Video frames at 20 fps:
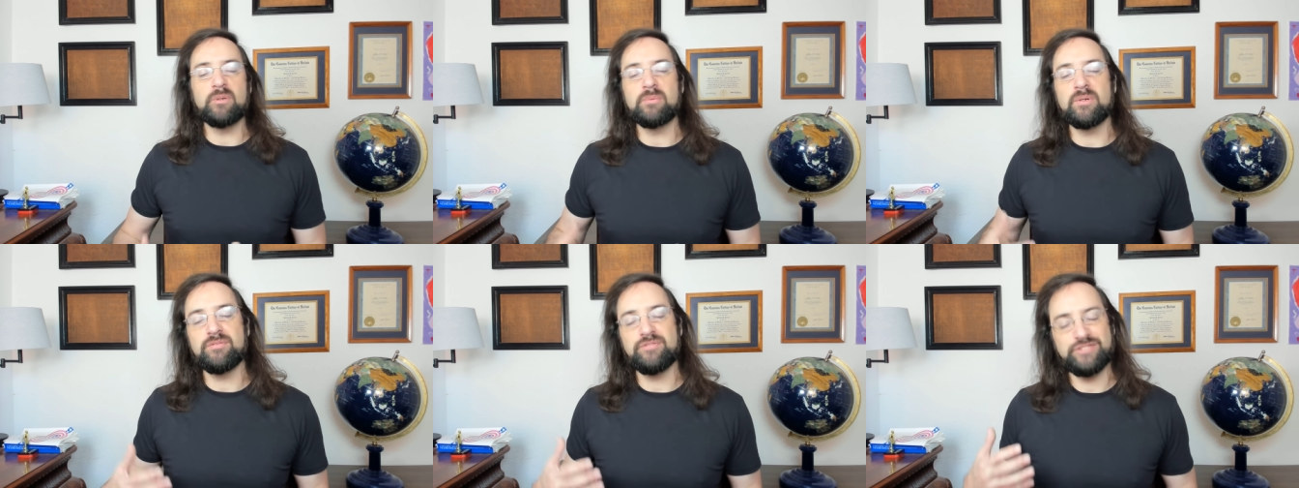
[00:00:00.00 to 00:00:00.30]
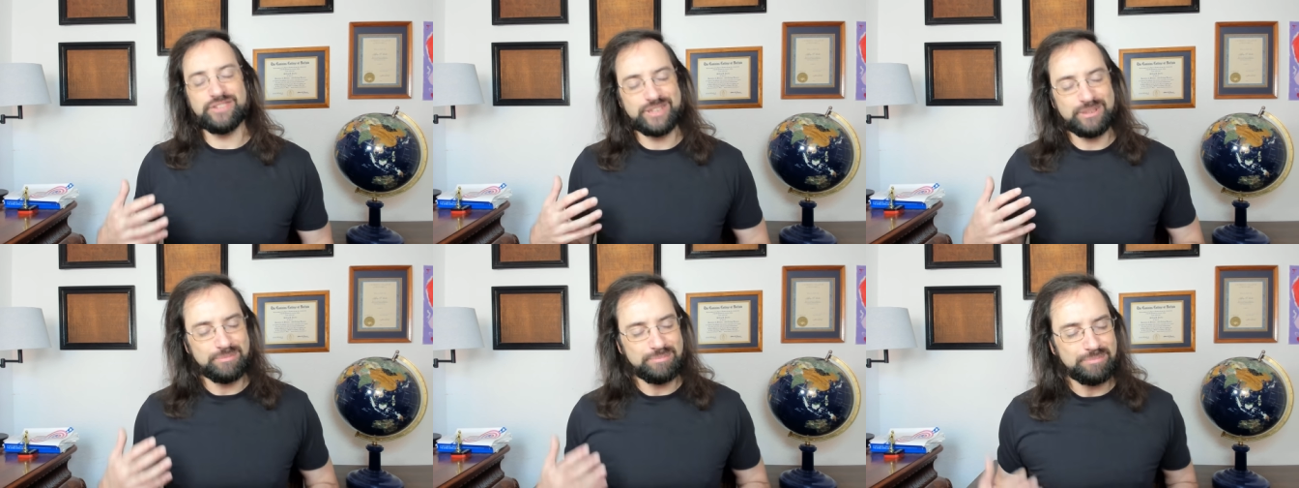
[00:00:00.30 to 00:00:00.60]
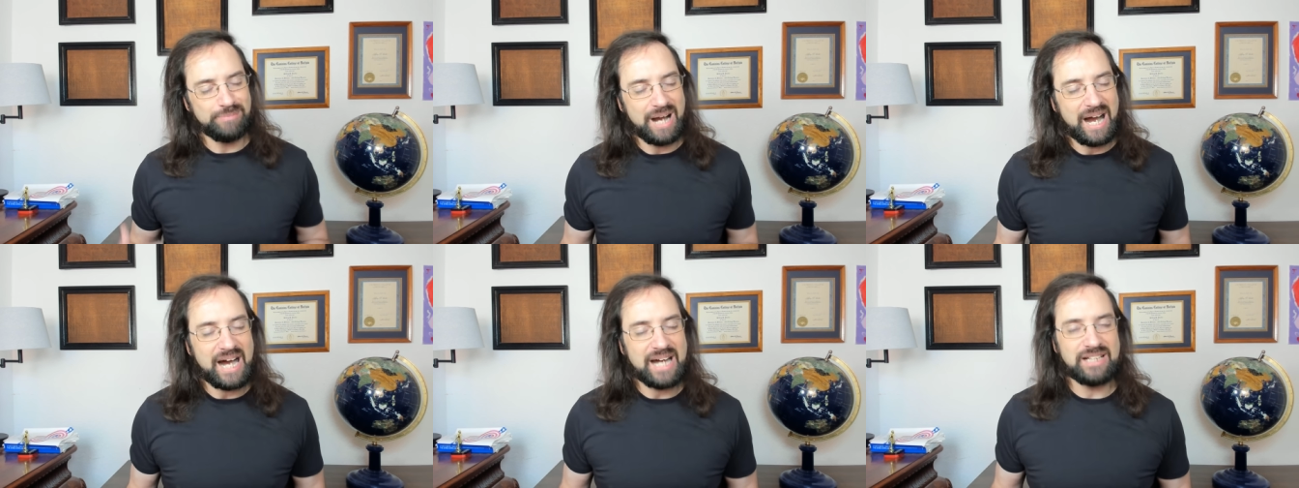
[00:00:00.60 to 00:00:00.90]
of some
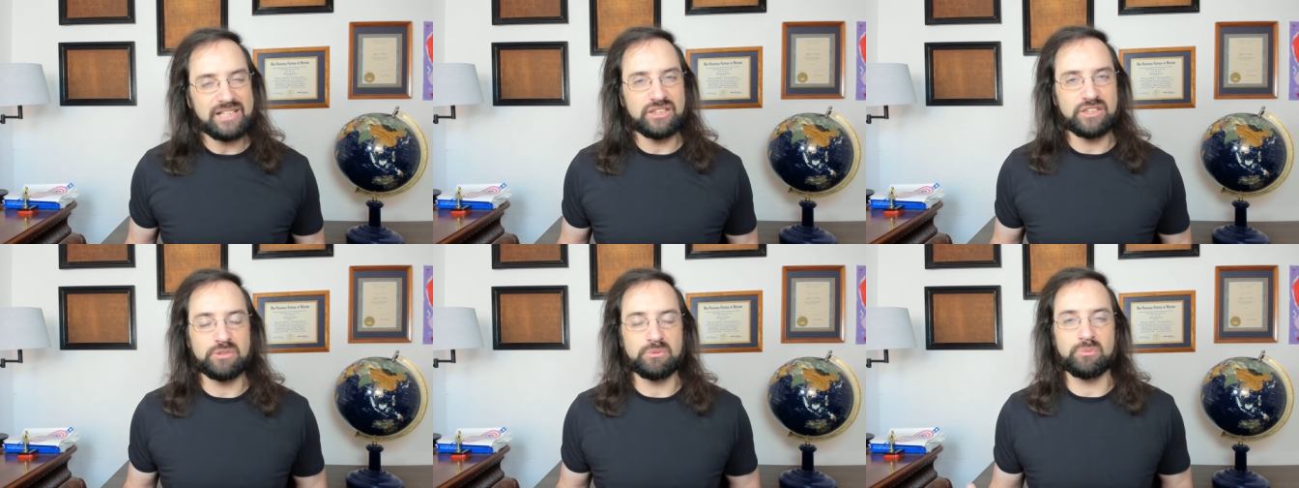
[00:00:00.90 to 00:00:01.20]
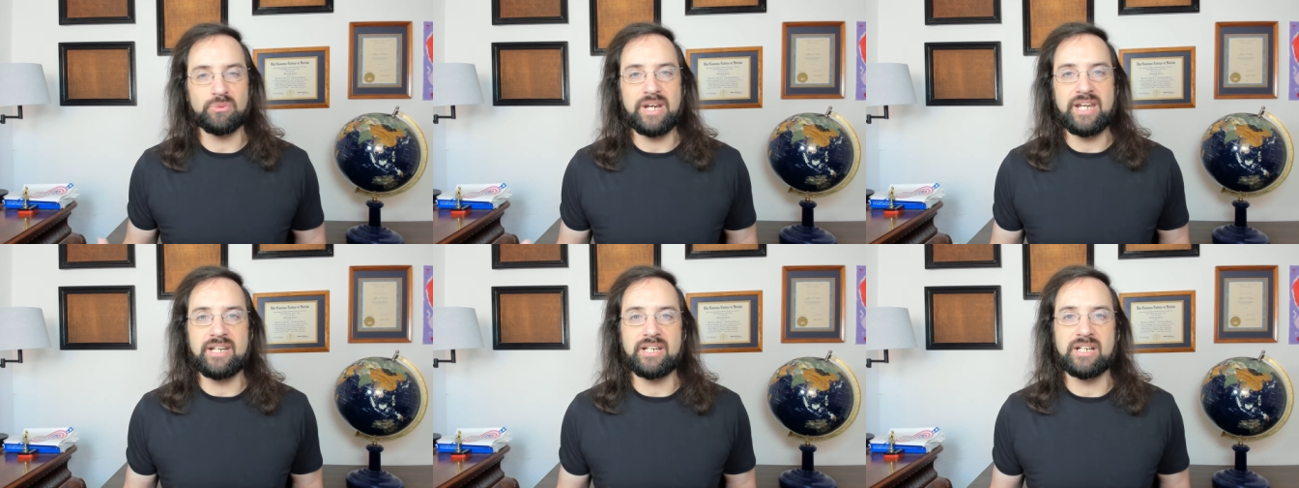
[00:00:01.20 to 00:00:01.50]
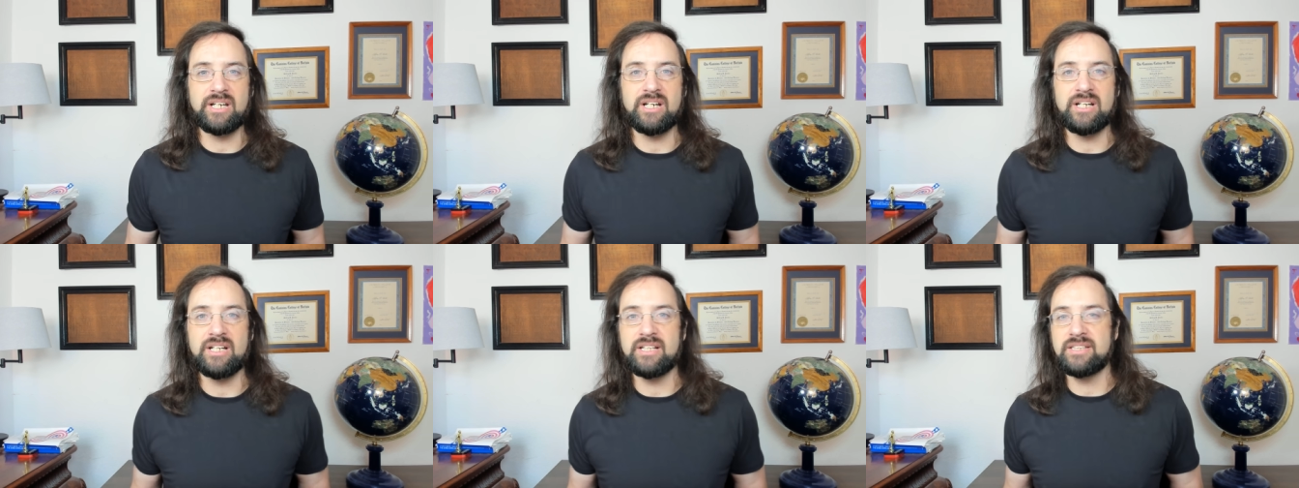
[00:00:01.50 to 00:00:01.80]
modest rate
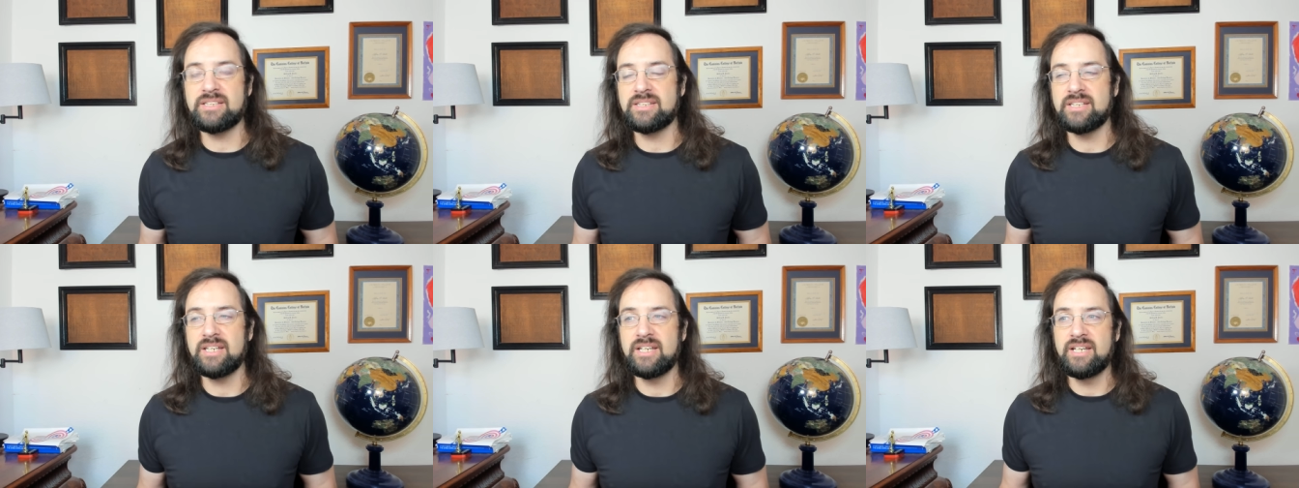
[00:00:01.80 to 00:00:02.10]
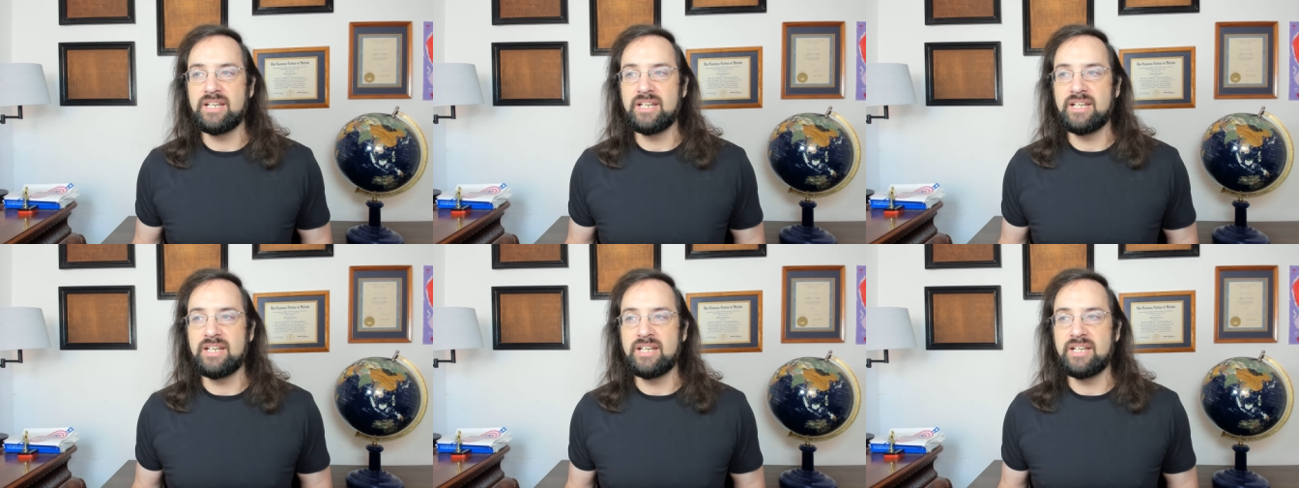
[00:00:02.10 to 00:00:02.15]
cuts,